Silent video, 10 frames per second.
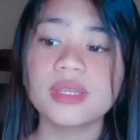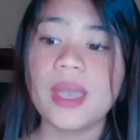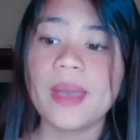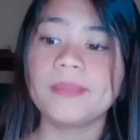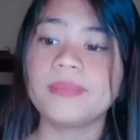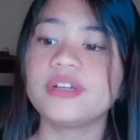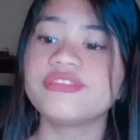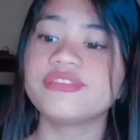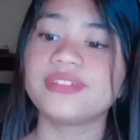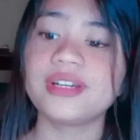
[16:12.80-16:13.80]
My
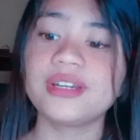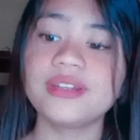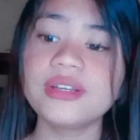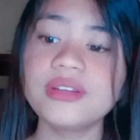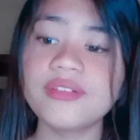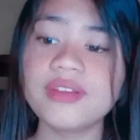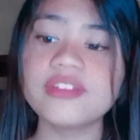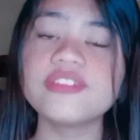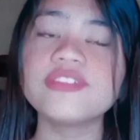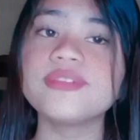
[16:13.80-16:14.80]
father
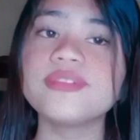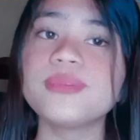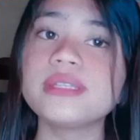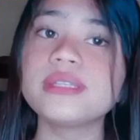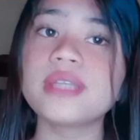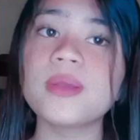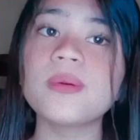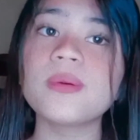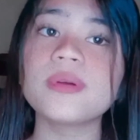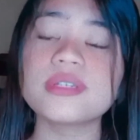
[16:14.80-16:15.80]
grieved when I
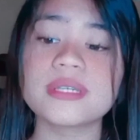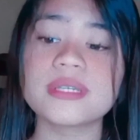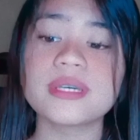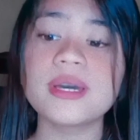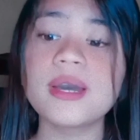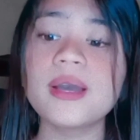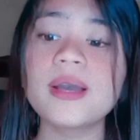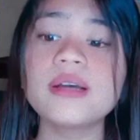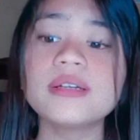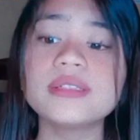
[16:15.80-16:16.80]
was
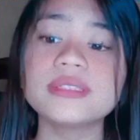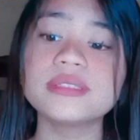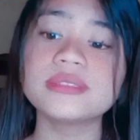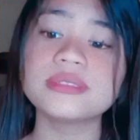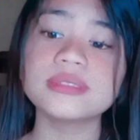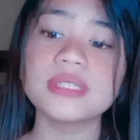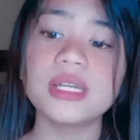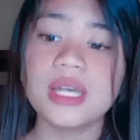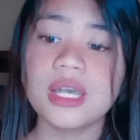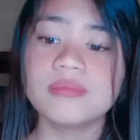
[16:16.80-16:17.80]
gone.
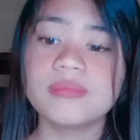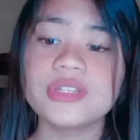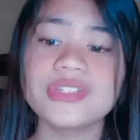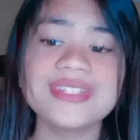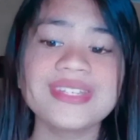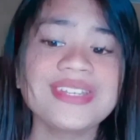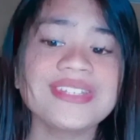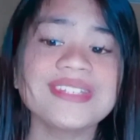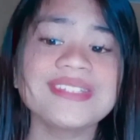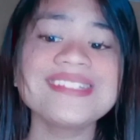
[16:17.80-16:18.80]
My
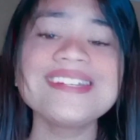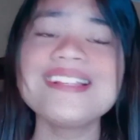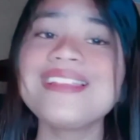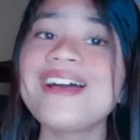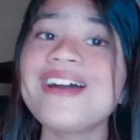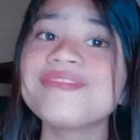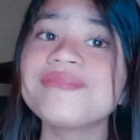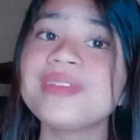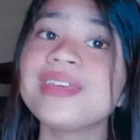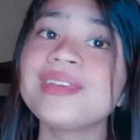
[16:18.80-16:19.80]
sister loved
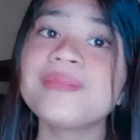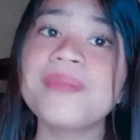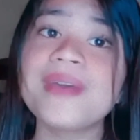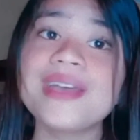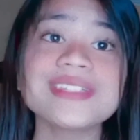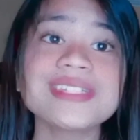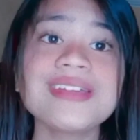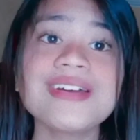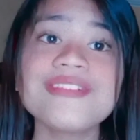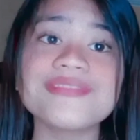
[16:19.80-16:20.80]
me best
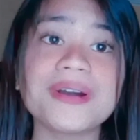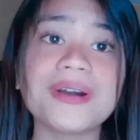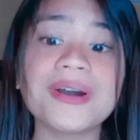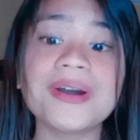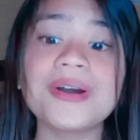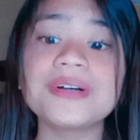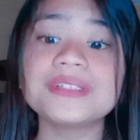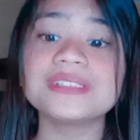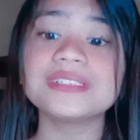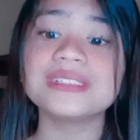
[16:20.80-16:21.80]
of all.
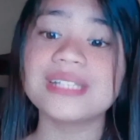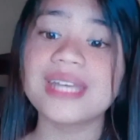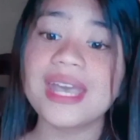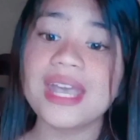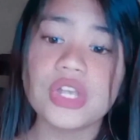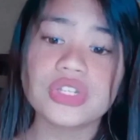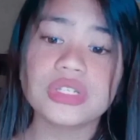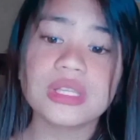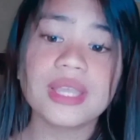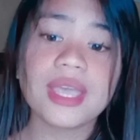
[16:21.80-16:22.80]
She
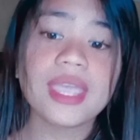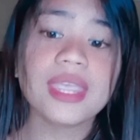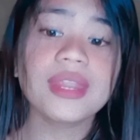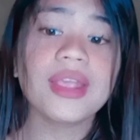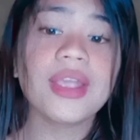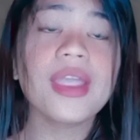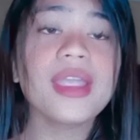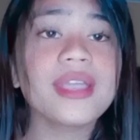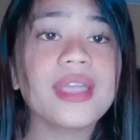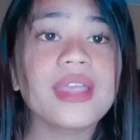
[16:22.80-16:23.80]
laid her
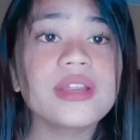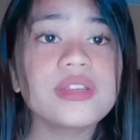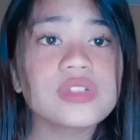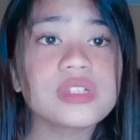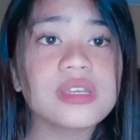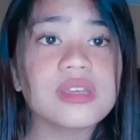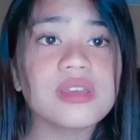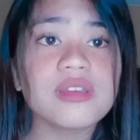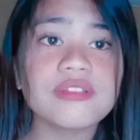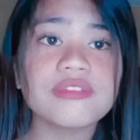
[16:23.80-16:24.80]
kerchief
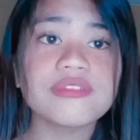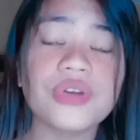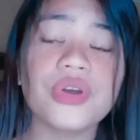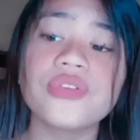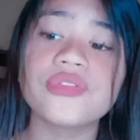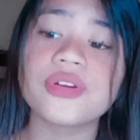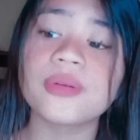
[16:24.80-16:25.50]
over me